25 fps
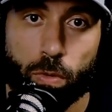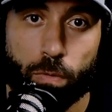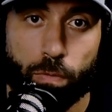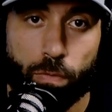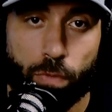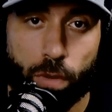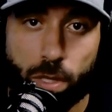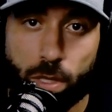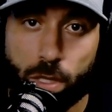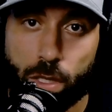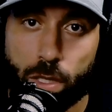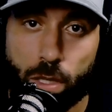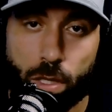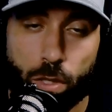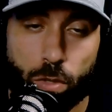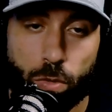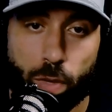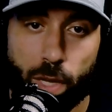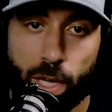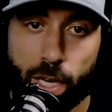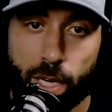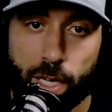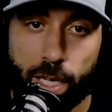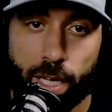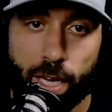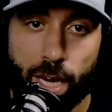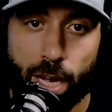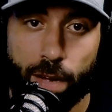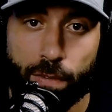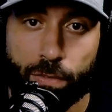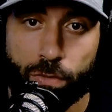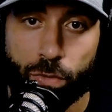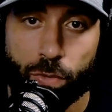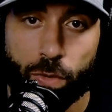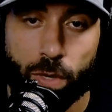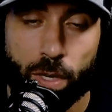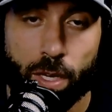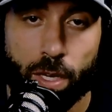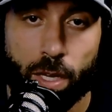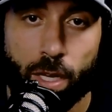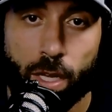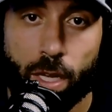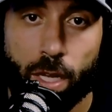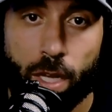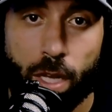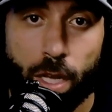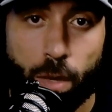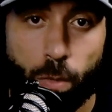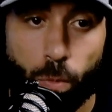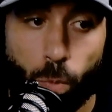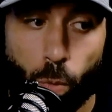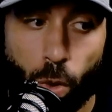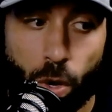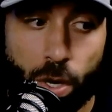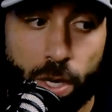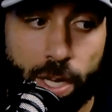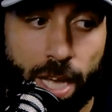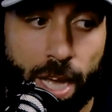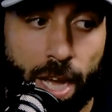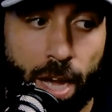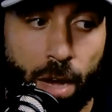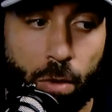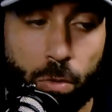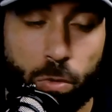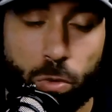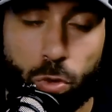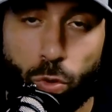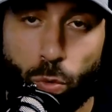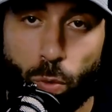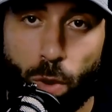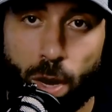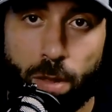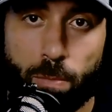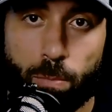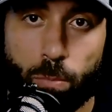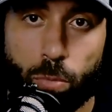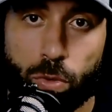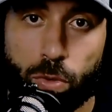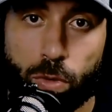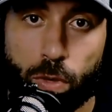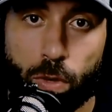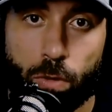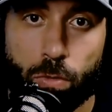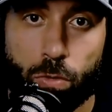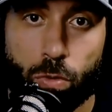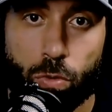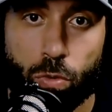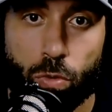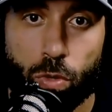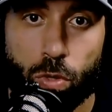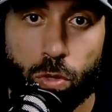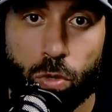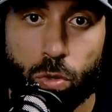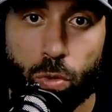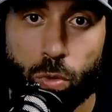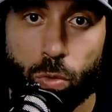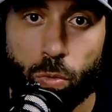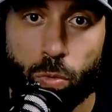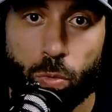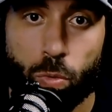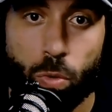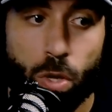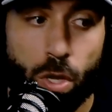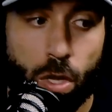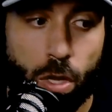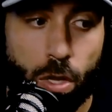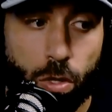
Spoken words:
Physically, you got to get after it, work out, train Brazilian Jiu-Jitsu,